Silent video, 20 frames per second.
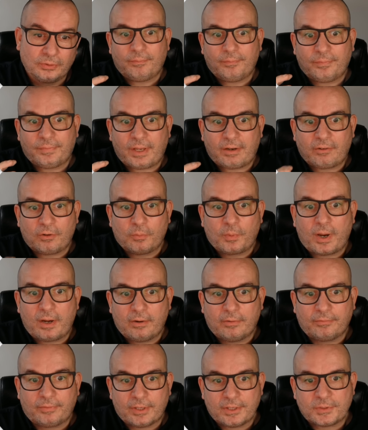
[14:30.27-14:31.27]
They're aware
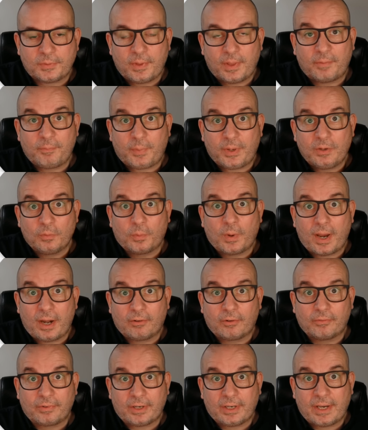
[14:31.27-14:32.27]
of this, they've been aware
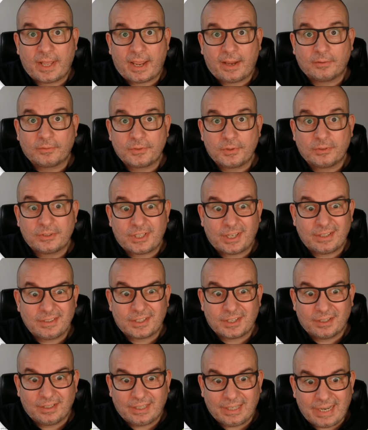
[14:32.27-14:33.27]
of it now since
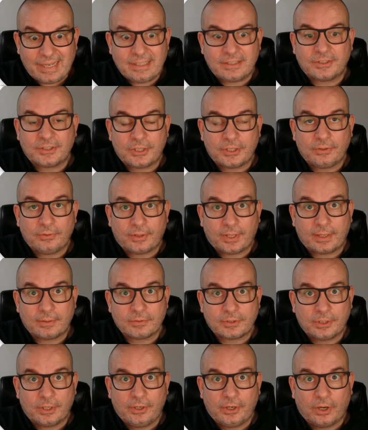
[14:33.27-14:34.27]
at least
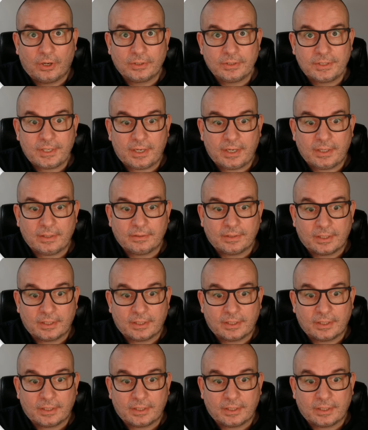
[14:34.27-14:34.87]
2019.